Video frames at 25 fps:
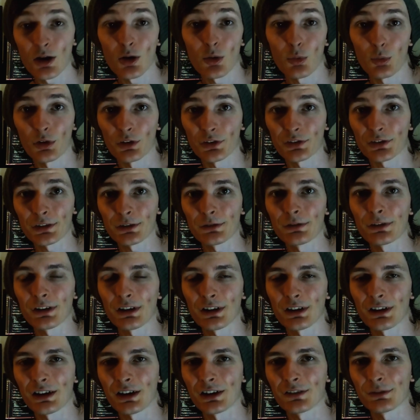Well, so
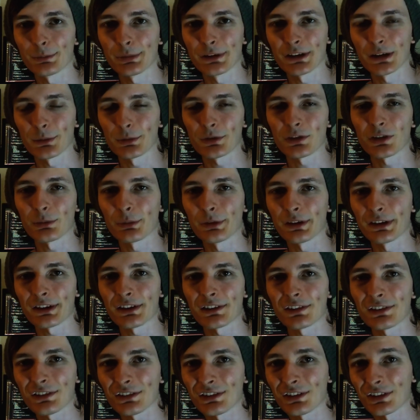far I've been able to make
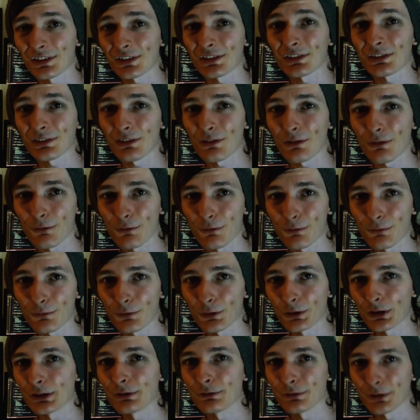6
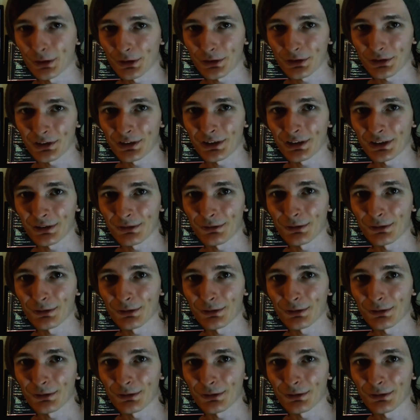fully functioning,